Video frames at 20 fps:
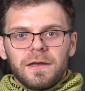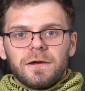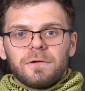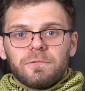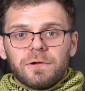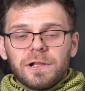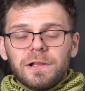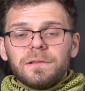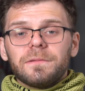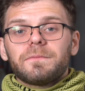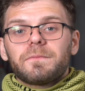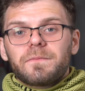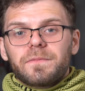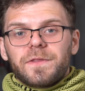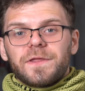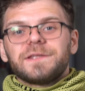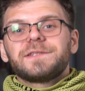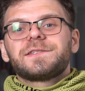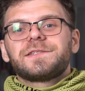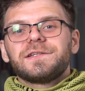Well,
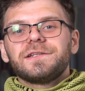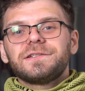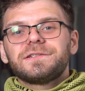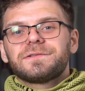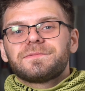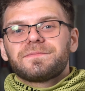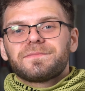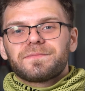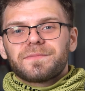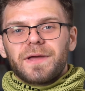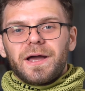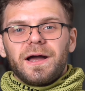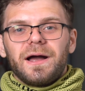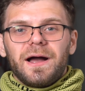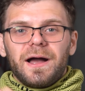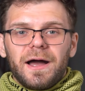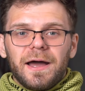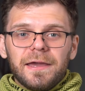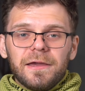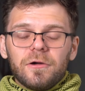that's it.
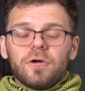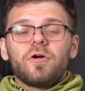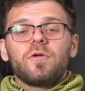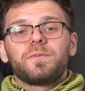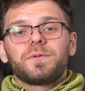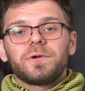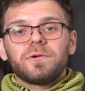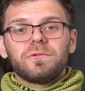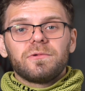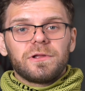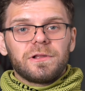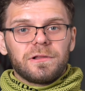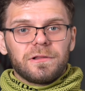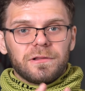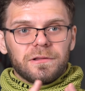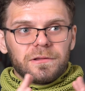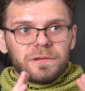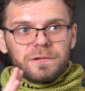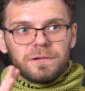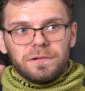I hope you
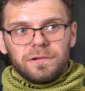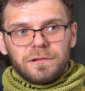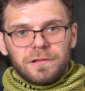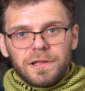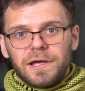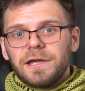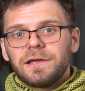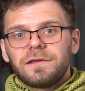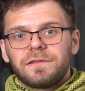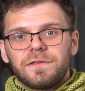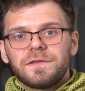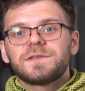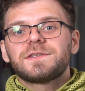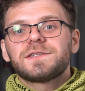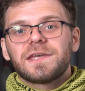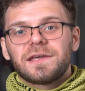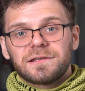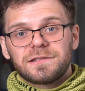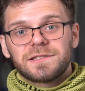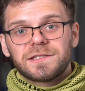will like these
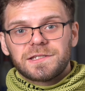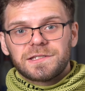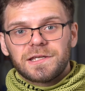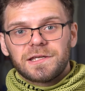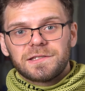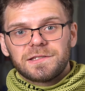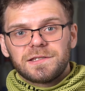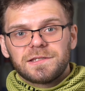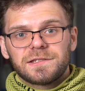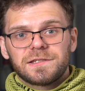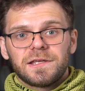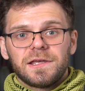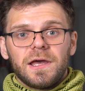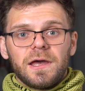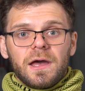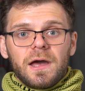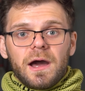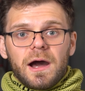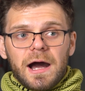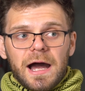exercises.
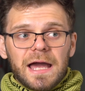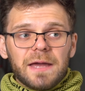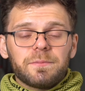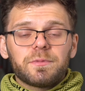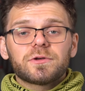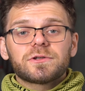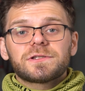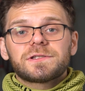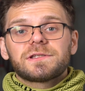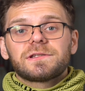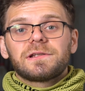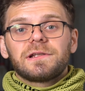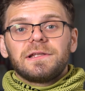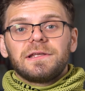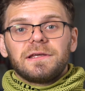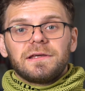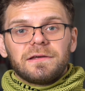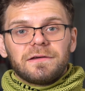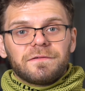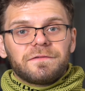I
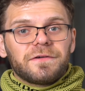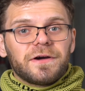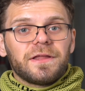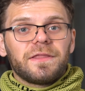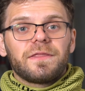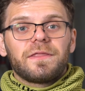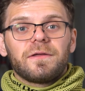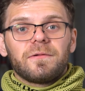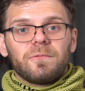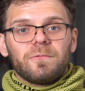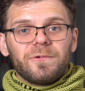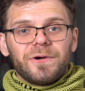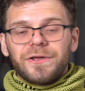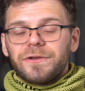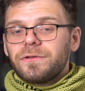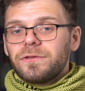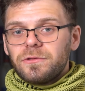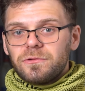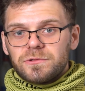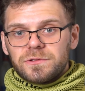personally find them
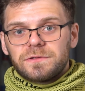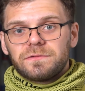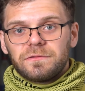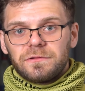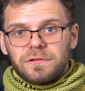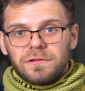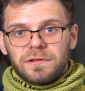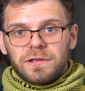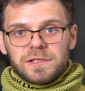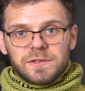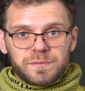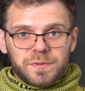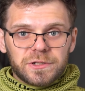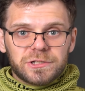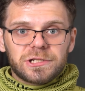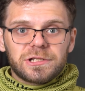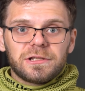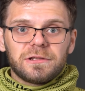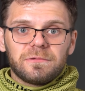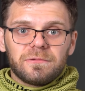very useful,
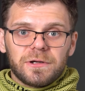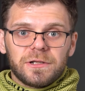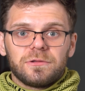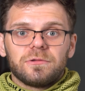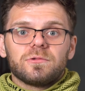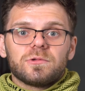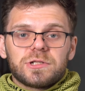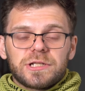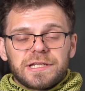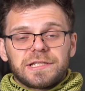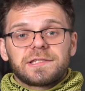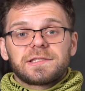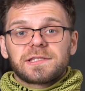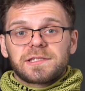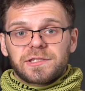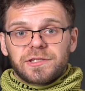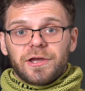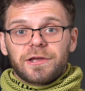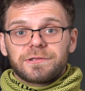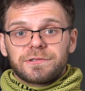especially when you just
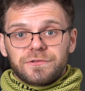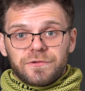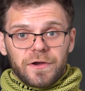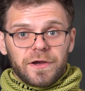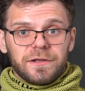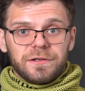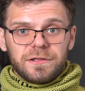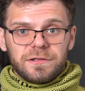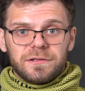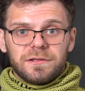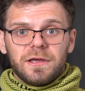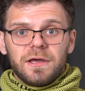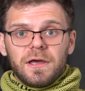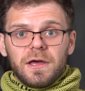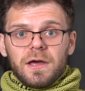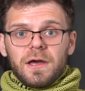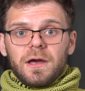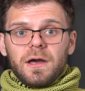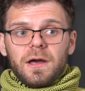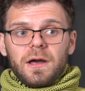start riding.
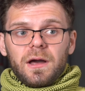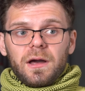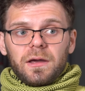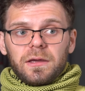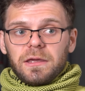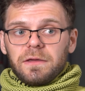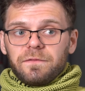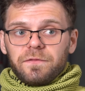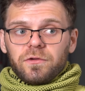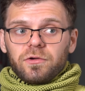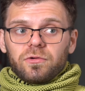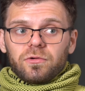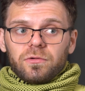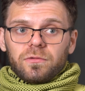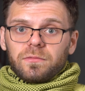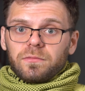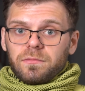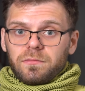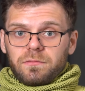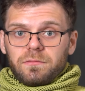If
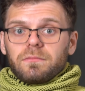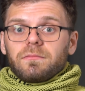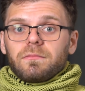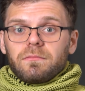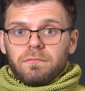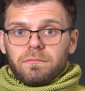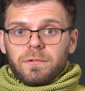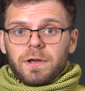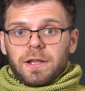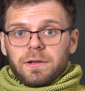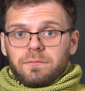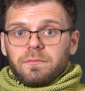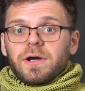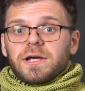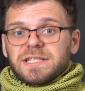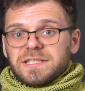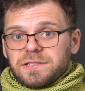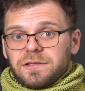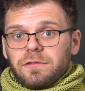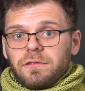you can
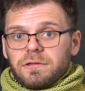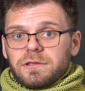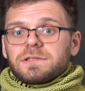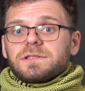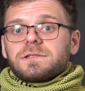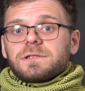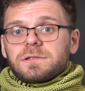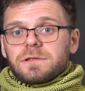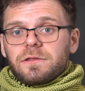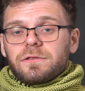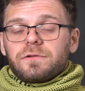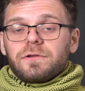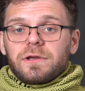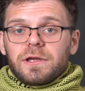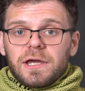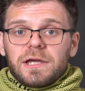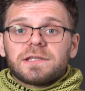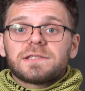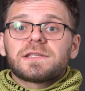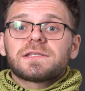master these three
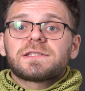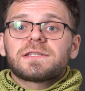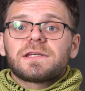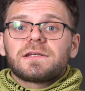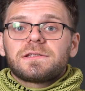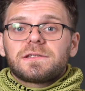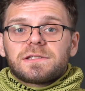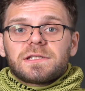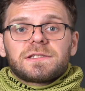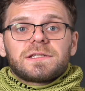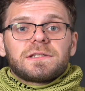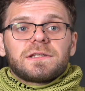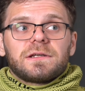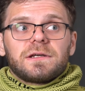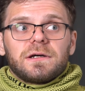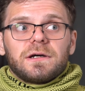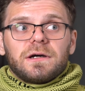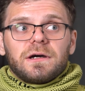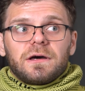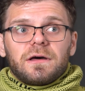exercises,
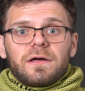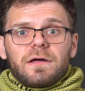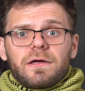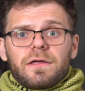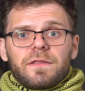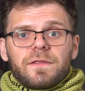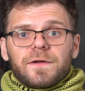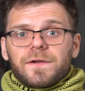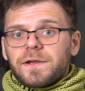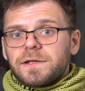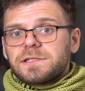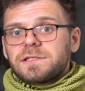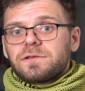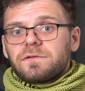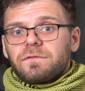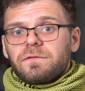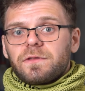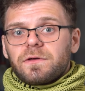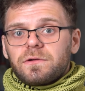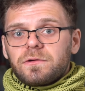the rest
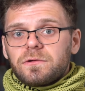of the